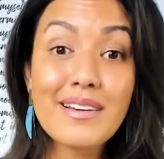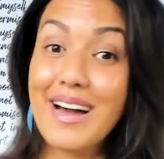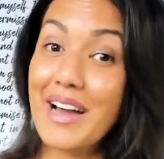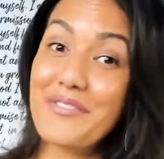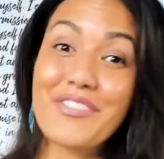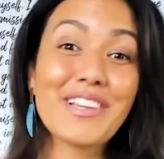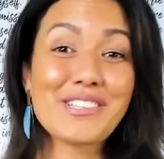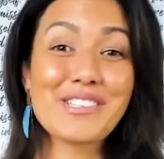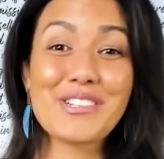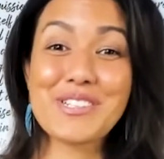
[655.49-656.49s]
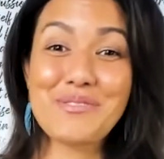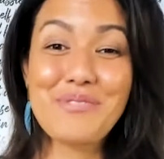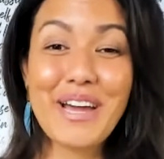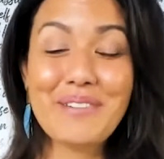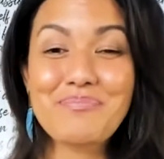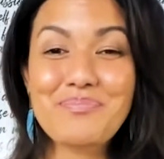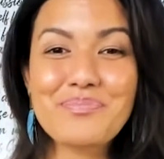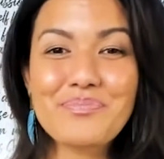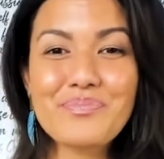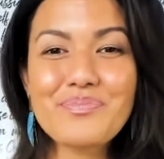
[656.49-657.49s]
I feel a certain way.
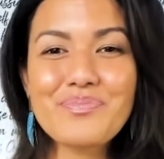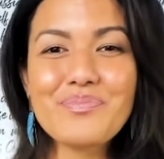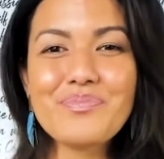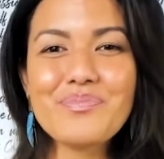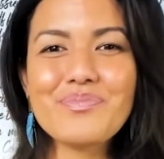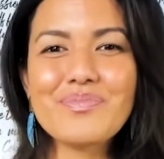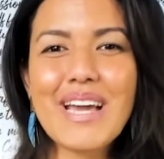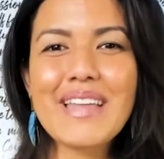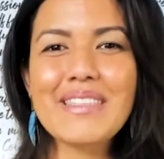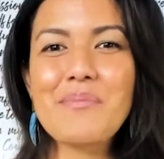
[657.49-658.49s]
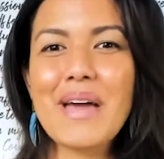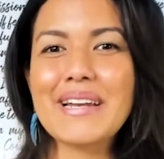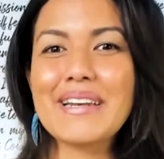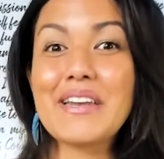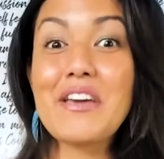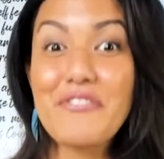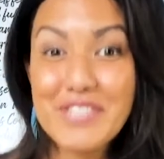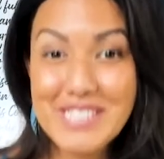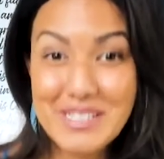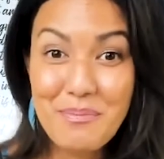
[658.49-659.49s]
And the
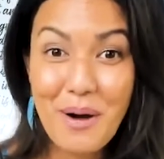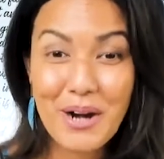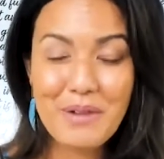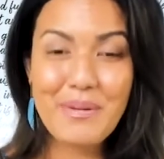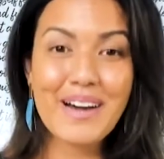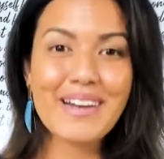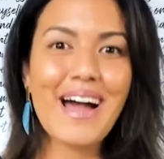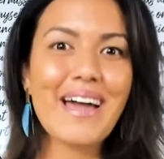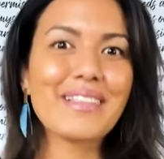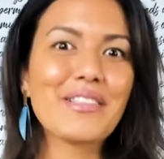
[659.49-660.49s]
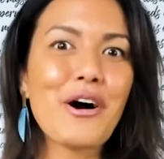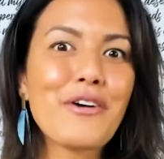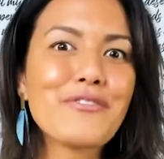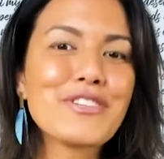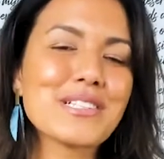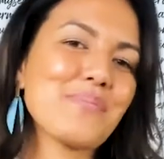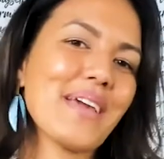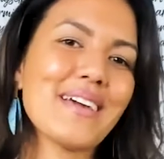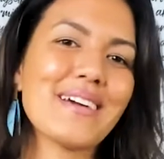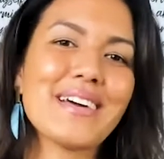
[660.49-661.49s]
magnificent part about it, I love just
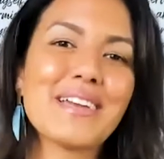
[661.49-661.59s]
being an